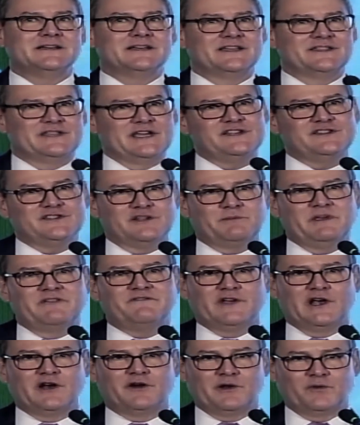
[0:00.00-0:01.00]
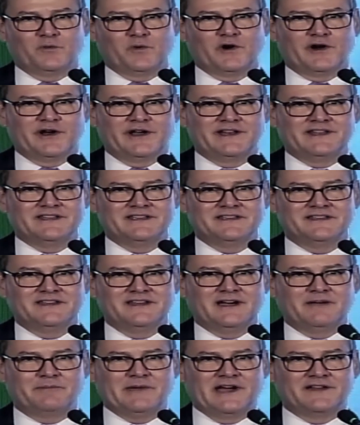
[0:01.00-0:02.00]
they should be very worried
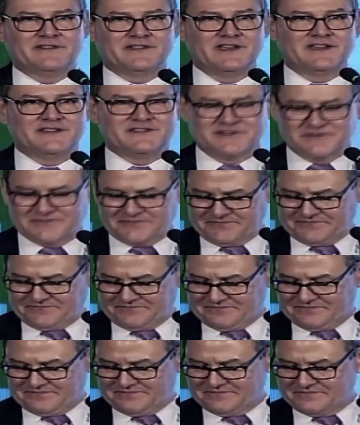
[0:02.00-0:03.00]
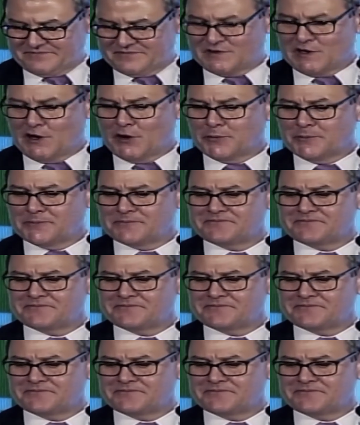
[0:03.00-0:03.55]
about this. So,